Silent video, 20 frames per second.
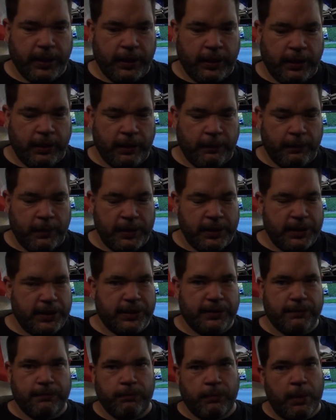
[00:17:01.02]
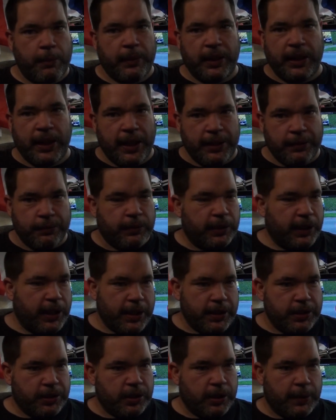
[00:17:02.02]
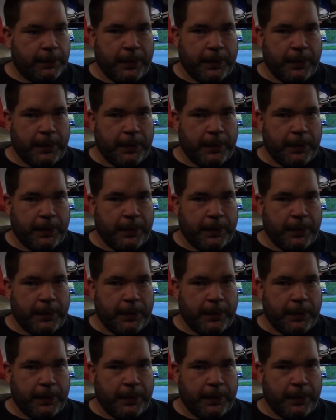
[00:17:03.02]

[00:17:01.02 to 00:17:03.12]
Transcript: Um, and when we had all the engine